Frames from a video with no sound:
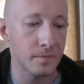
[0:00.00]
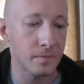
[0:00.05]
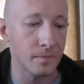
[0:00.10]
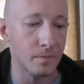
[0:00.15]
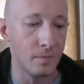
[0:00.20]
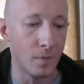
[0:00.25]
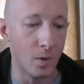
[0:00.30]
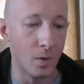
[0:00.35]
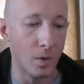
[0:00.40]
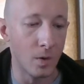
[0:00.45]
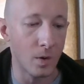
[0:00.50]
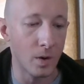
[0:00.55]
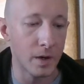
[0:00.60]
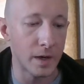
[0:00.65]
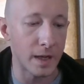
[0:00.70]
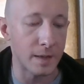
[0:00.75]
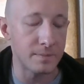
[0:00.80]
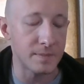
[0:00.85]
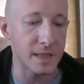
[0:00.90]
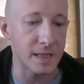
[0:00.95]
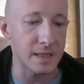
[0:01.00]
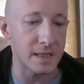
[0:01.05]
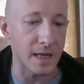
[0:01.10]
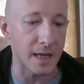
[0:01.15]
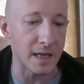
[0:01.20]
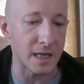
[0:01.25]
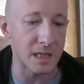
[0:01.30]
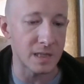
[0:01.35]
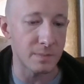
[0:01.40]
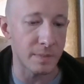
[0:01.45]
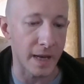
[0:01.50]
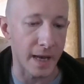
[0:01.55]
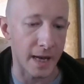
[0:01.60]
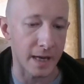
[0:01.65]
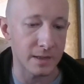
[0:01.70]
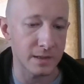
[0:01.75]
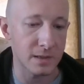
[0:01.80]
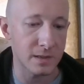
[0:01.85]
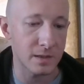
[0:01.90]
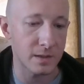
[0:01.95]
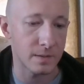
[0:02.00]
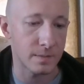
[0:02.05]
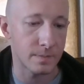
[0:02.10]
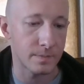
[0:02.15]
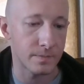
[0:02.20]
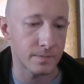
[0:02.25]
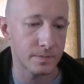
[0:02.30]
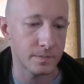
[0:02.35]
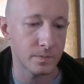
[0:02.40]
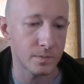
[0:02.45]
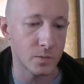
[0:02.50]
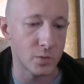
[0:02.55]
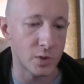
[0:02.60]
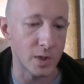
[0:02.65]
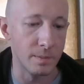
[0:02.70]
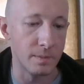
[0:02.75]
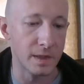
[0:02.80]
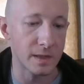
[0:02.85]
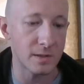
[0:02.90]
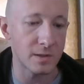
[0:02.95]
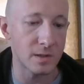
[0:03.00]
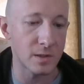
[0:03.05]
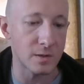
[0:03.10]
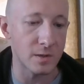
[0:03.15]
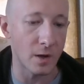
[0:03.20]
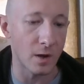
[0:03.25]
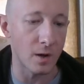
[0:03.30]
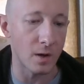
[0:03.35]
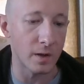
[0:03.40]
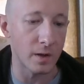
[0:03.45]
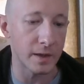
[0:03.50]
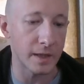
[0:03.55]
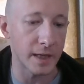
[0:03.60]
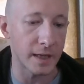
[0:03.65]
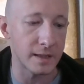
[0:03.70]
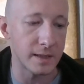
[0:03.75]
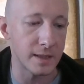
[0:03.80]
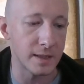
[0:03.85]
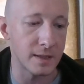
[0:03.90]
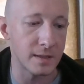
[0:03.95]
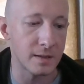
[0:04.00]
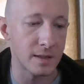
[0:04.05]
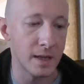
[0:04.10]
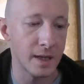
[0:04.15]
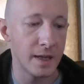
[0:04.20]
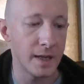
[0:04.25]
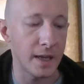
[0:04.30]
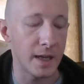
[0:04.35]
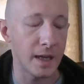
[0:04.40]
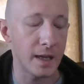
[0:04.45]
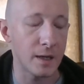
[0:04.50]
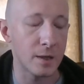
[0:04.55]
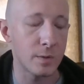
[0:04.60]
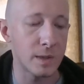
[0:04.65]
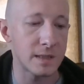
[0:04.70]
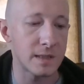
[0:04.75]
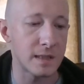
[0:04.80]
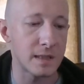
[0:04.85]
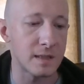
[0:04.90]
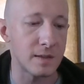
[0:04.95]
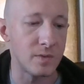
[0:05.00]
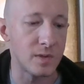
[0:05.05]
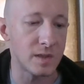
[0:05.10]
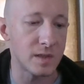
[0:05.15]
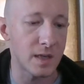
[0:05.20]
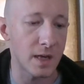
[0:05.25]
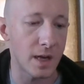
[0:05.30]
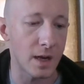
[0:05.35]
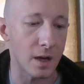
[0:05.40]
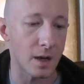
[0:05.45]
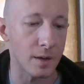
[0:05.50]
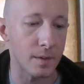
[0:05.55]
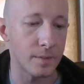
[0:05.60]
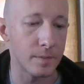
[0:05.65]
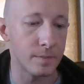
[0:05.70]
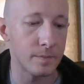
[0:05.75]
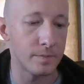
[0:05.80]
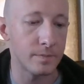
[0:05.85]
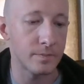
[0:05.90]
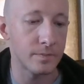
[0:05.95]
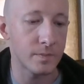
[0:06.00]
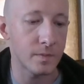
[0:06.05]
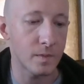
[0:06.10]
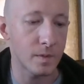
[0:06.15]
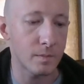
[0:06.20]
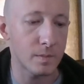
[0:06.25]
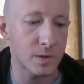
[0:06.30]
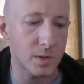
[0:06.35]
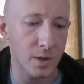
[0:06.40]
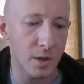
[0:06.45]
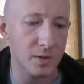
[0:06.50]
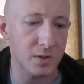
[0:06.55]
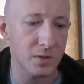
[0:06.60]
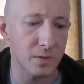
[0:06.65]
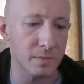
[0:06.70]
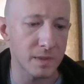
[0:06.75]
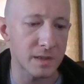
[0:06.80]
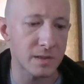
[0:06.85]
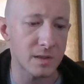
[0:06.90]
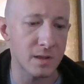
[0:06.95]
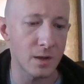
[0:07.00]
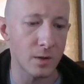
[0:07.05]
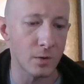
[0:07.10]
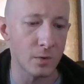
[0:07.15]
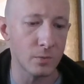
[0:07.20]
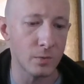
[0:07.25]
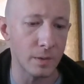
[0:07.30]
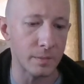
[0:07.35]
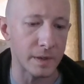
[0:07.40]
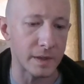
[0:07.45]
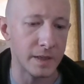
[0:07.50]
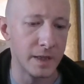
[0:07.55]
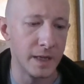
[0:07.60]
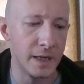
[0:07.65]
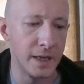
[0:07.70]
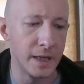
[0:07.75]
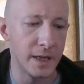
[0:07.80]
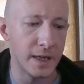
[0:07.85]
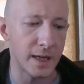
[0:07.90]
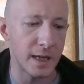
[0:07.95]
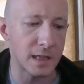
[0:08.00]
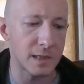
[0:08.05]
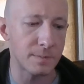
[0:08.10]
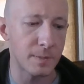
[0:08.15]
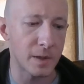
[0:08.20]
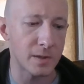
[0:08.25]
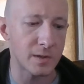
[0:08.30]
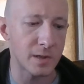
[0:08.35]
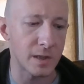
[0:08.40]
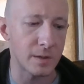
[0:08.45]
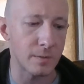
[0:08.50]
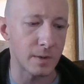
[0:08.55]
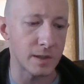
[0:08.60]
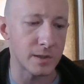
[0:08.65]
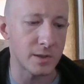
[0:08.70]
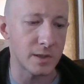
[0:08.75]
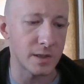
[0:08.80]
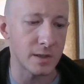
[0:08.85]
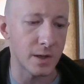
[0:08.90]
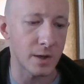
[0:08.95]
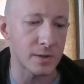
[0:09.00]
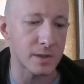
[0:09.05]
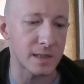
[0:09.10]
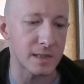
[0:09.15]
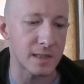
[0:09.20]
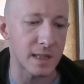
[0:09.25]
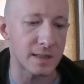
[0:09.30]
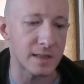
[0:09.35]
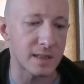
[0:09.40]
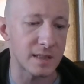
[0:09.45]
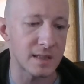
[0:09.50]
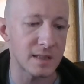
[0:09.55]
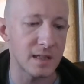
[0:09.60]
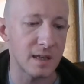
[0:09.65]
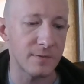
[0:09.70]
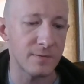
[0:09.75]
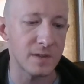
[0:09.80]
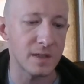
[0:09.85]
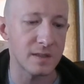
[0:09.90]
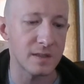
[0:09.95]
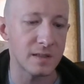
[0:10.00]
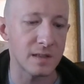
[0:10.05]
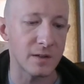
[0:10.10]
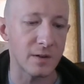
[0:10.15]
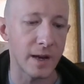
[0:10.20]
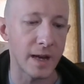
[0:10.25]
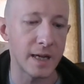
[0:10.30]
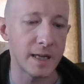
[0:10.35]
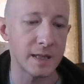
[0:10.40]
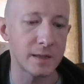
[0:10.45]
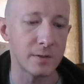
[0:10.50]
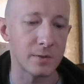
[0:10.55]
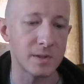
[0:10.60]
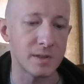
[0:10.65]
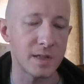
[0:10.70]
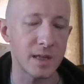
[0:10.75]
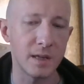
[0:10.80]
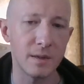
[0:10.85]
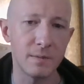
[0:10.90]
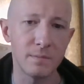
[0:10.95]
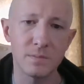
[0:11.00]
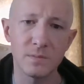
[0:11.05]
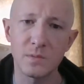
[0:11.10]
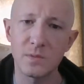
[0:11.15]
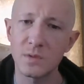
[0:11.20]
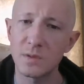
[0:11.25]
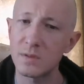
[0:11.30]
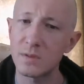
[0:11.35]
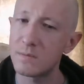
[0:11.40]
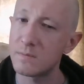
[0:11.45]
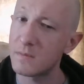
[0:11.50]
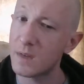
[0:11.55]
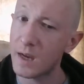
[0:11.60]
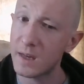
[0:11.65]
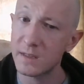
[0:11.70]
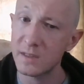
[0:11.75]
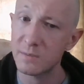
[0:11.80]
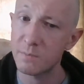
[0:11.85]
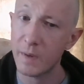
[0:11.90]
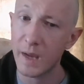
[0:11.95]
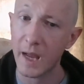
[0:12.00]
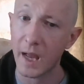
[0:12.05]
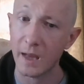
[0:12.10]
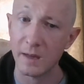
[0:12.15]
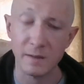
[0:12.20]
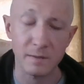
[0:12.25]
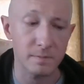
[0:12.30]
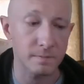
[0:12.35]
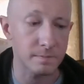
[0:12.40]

More empty days passed. She missed the dog and his inquisitive stare, but she also missed the old woman, especially when she noticed that the stiffness in her ankle seemed not as bad.